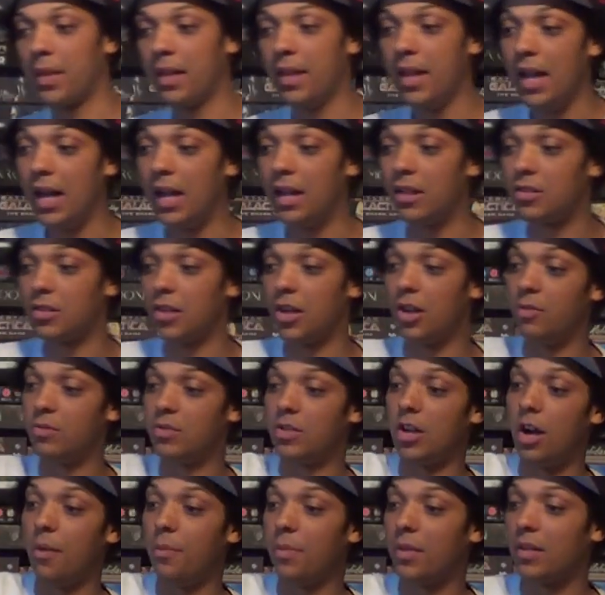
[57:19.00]
yeah, so
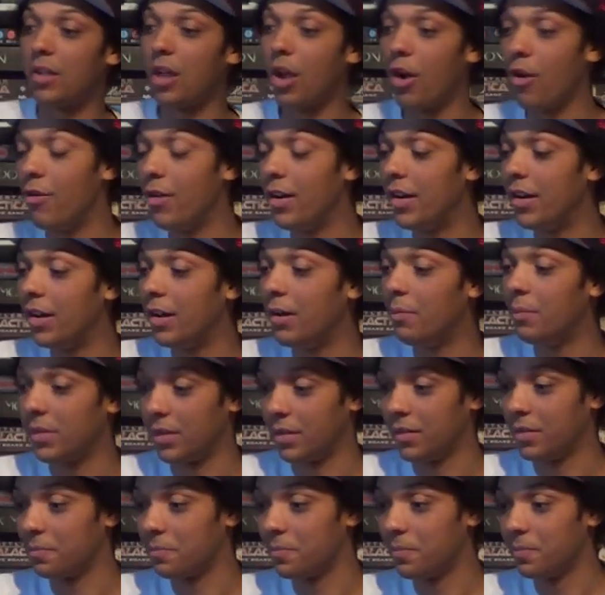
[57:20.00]
time to go and um,
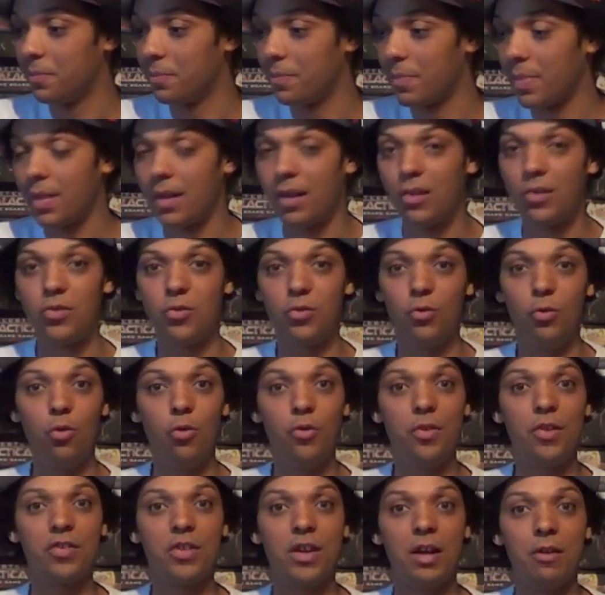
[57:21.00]
sort
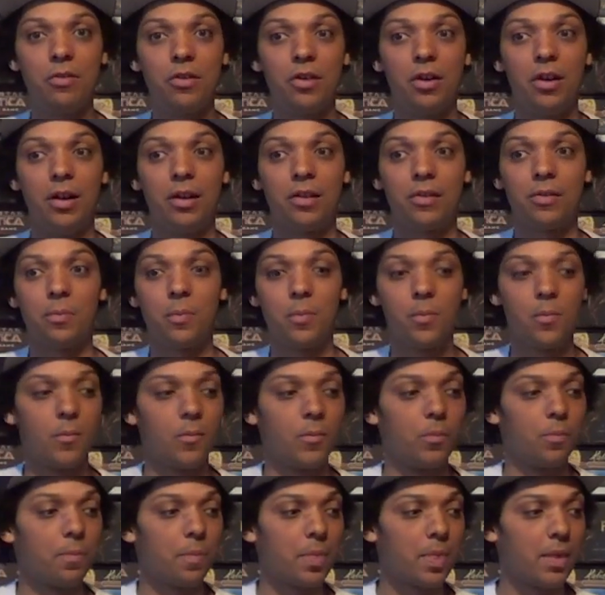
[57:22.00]
all this out, guys.
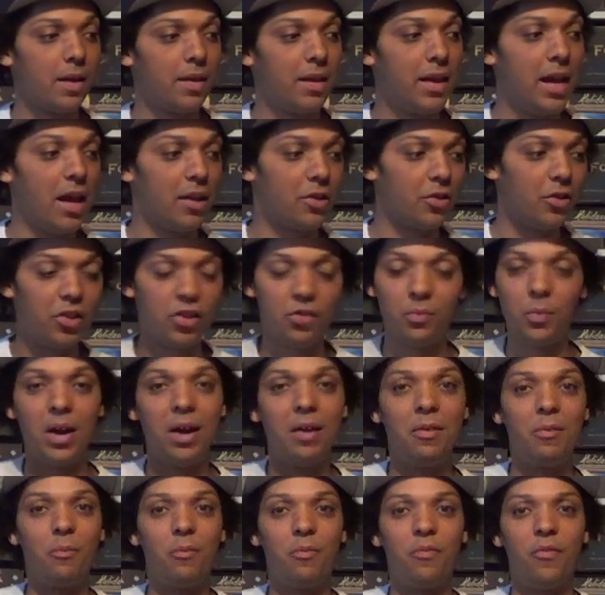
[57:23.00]
Yeah, so this is
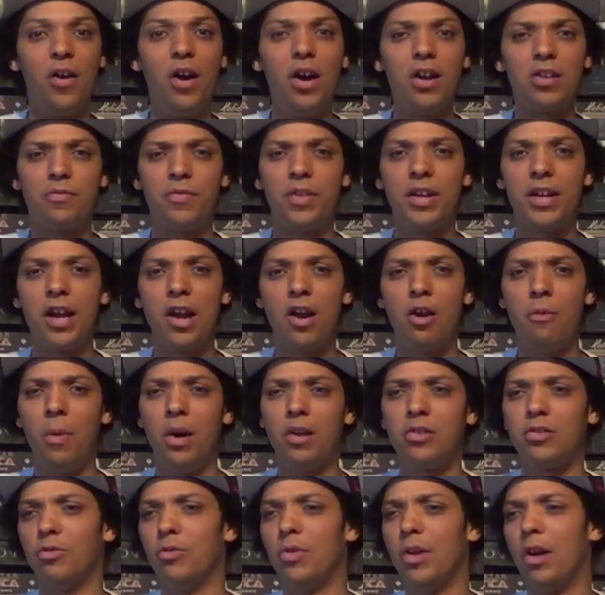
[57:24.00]
my first video. I
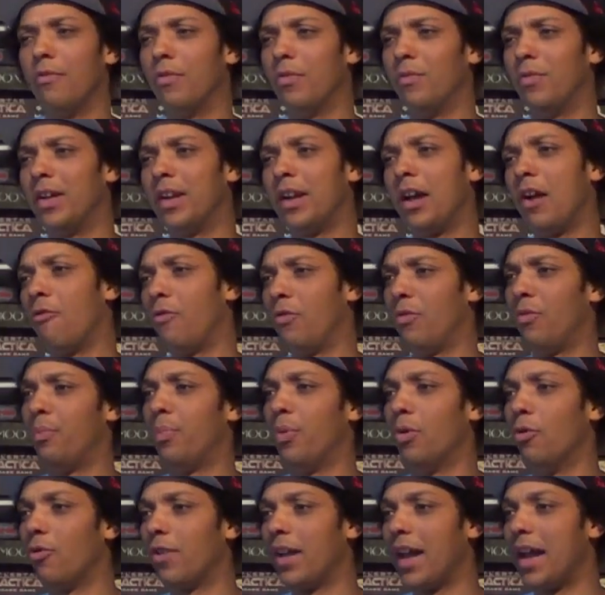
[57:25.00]
might do another video with the
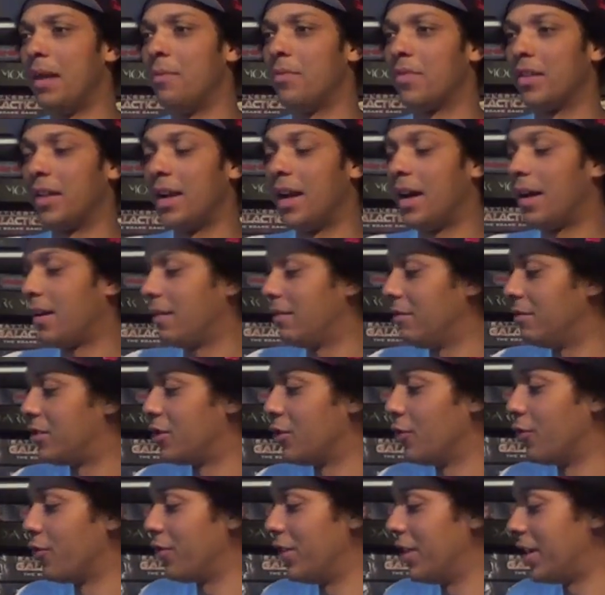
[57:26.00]
board games and that in
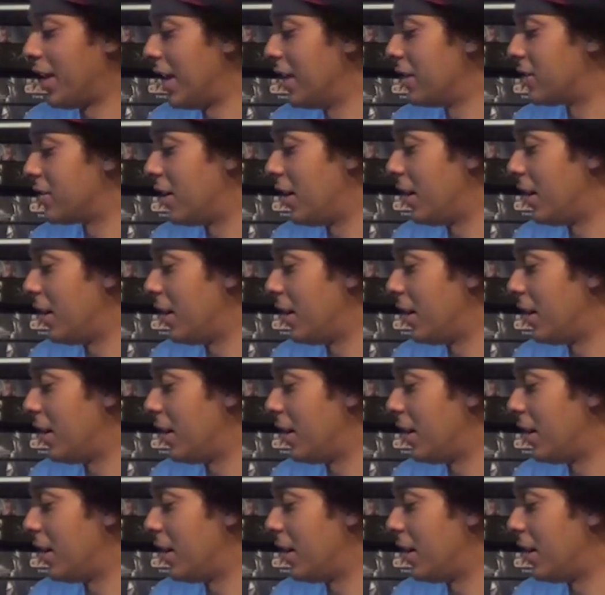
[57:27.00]
two or three days'